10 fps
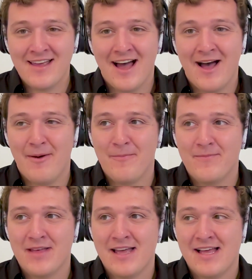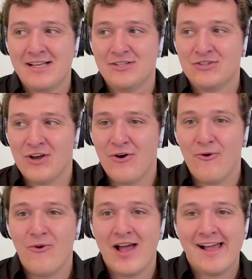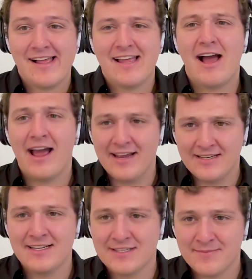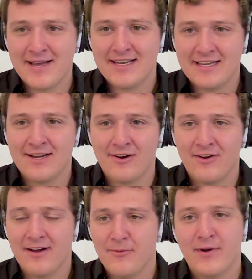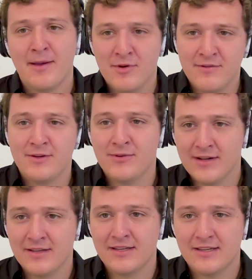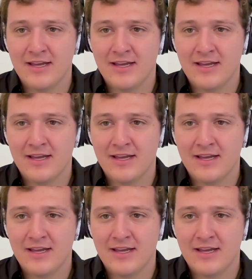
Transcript: Um, so I anticipate here uh, when I move into a,